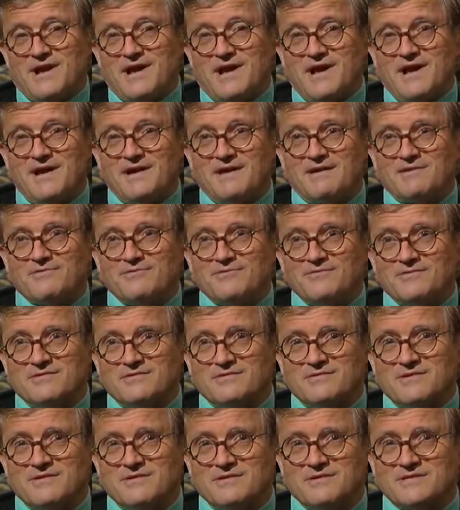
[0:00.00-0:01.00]
I
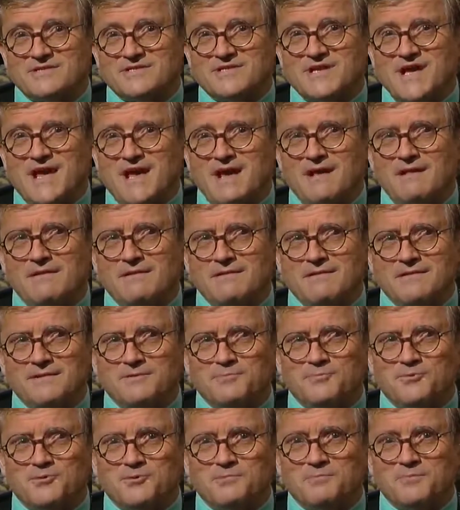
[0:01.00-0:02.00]
could tell
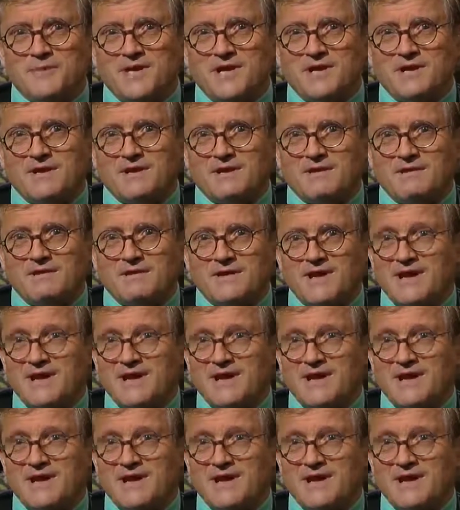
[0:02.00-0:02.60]
it would make